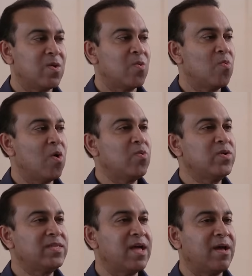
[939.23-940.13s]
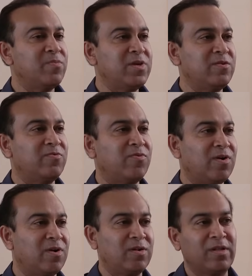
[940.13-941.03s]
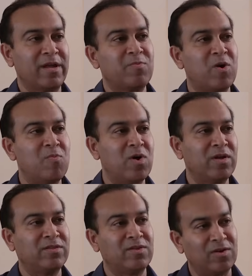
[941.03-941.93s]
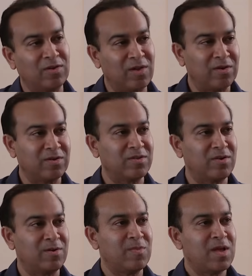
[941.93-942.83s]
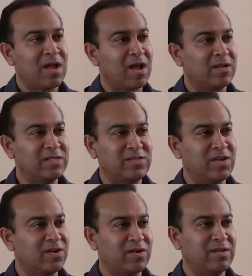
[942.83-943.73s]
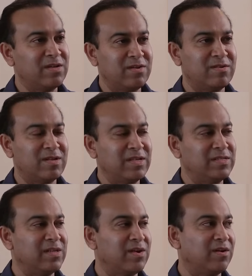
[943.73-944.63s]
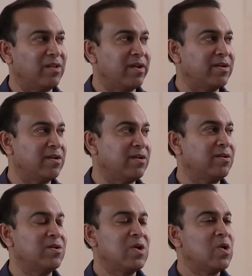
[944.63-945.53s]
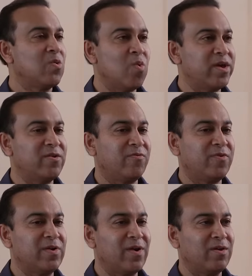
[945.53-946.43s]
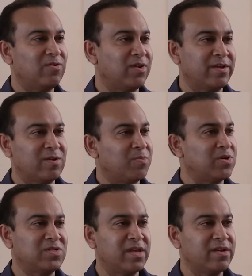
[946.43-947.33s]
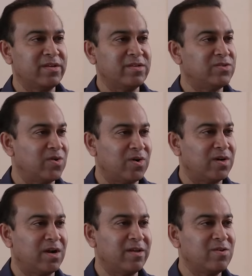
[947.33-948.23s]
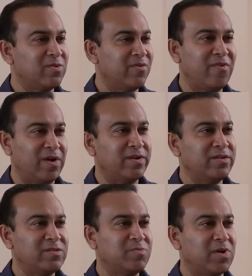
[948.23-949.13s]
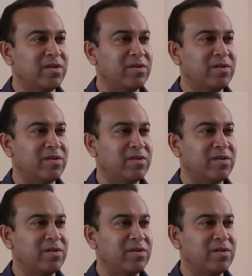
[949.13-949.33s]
What would that be for like per month or longer term? Is there like a way to figure out like a percentage, or I know it varies, but